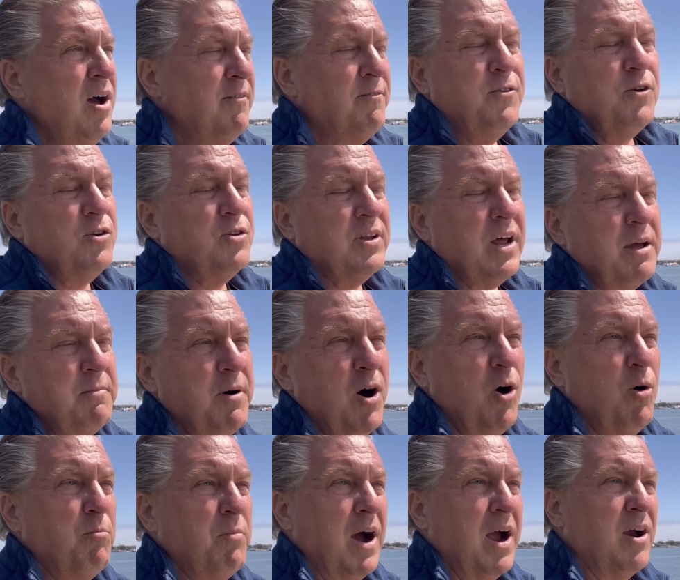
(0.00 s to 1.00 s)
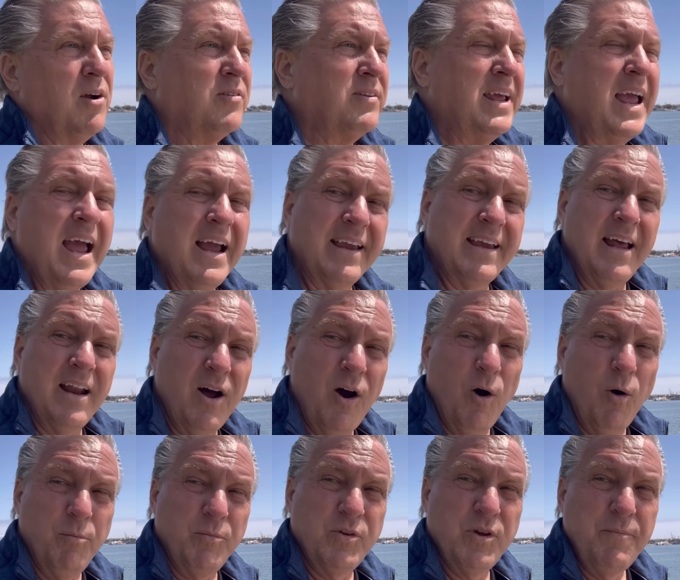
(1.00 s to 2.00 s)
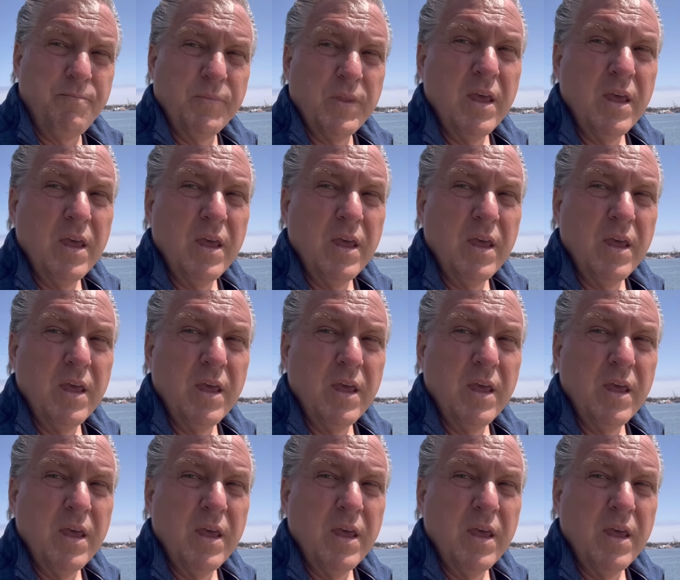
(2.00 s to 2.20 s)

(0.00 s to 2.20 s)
first time homebuyers can't get homes.